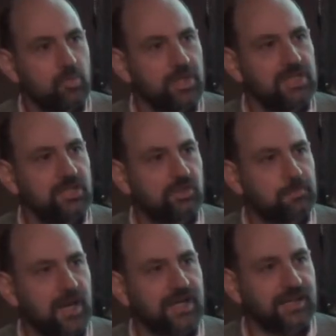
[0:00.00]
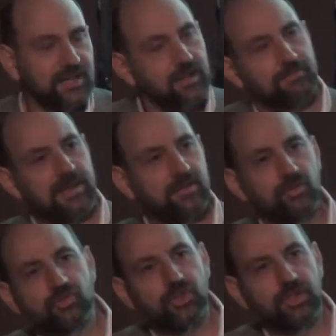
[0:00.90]
We need to break that
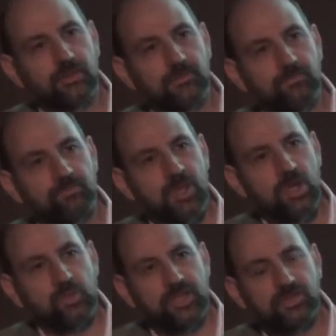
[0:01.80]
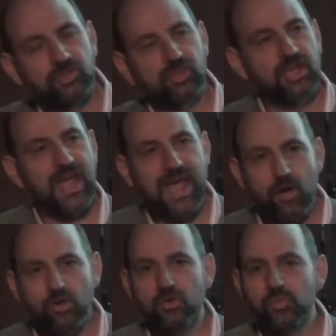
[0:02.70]
dependency. We need to say,
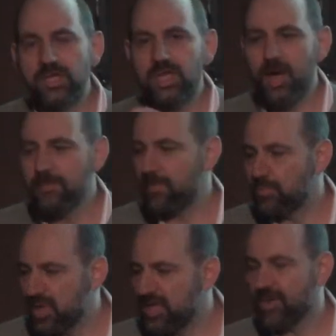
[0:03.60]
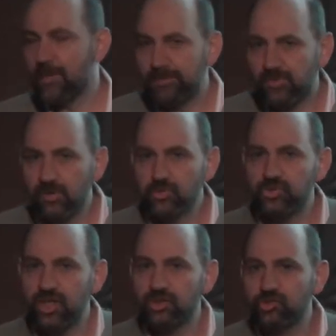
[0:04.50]
how can we come up with a
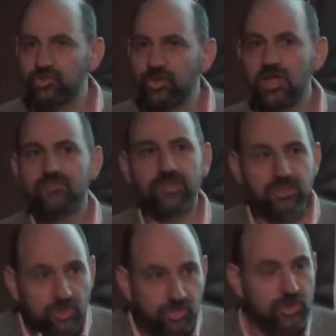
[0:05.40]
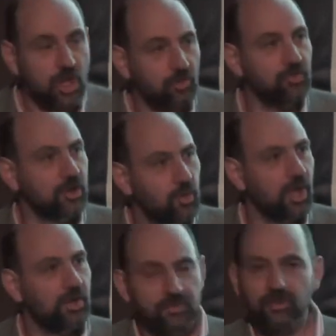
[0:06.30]
process that does not
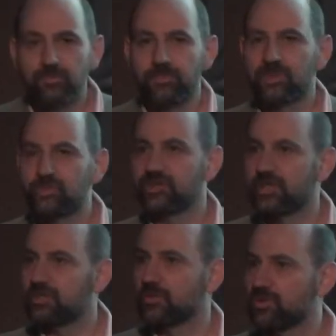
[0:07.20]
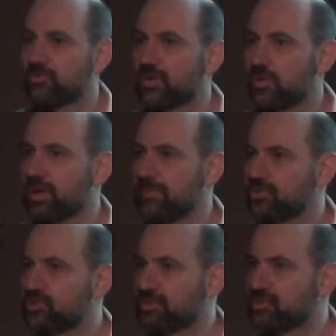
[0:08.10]
require the
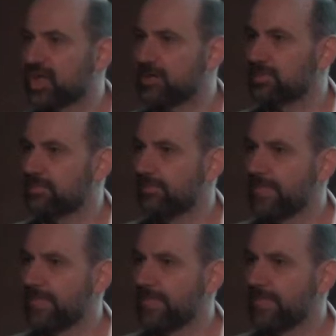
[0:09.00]
requirements to be stable?